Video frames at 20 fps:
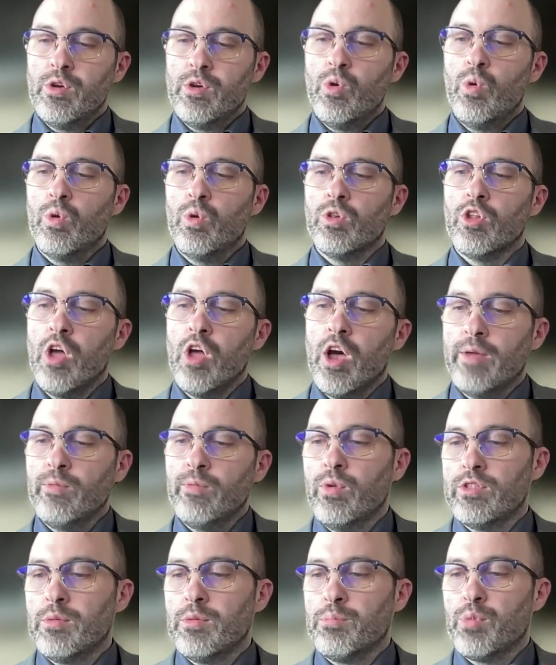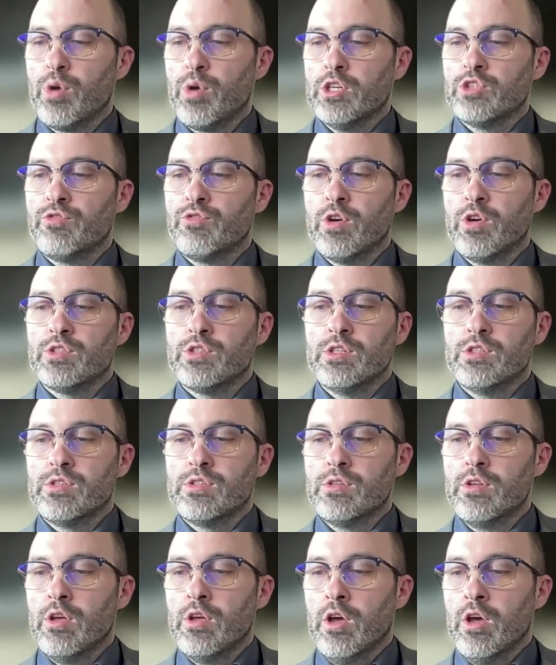who aligned with the British versus
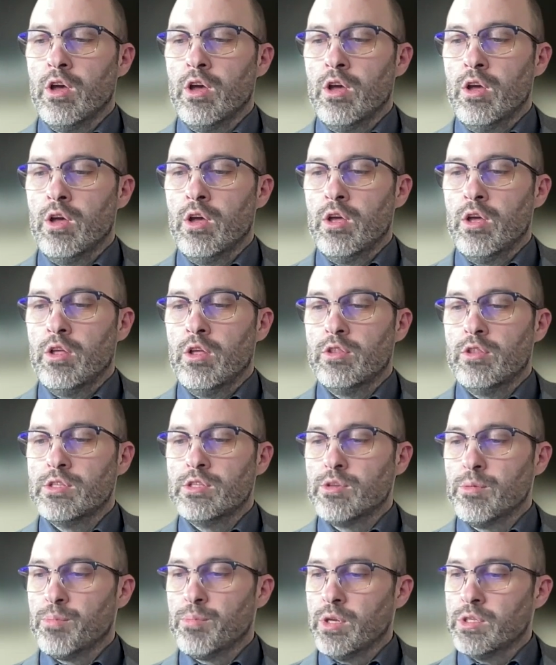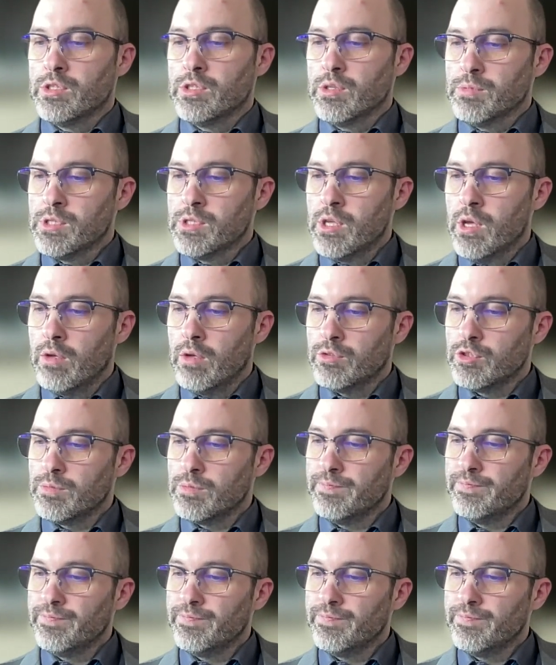the Cypriots themselves.